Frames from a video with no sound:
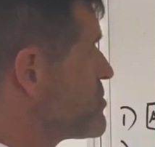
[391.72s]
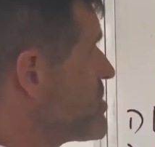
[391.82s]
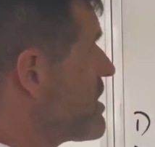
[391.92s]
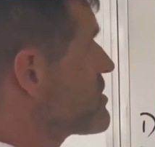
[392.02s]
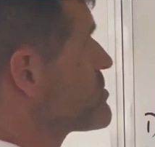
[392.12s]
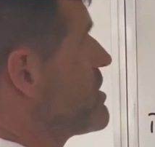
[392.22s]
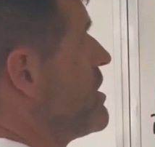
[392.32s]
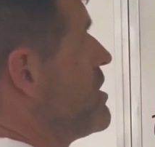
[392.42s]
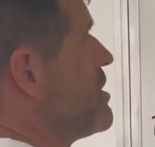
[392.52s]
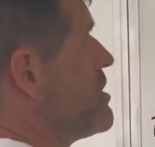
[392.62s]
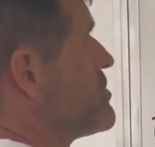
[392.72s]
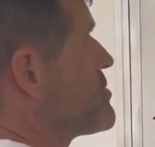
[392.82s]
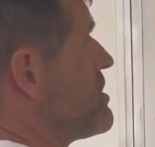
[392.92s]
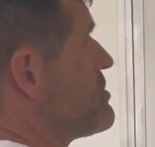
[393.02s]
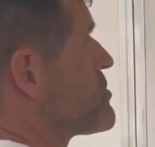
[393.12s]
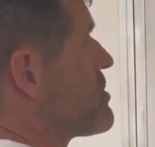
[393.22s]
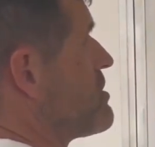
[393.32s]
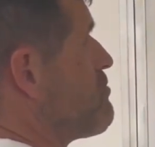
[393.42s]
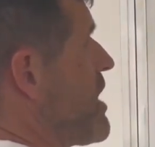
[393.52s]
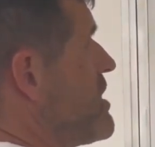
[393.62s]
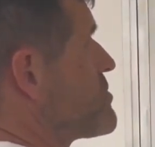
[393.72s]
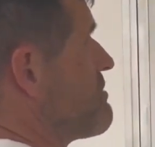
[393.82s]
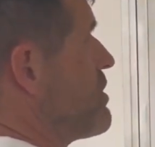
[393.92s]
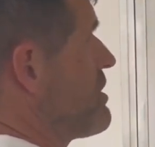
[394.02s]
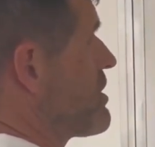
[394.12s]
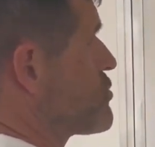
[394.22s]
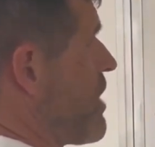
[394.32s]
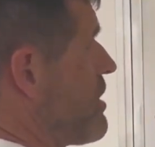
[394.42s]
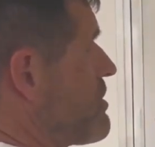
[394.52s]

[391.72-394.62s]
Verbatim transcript: six, since the base, if we look at triangle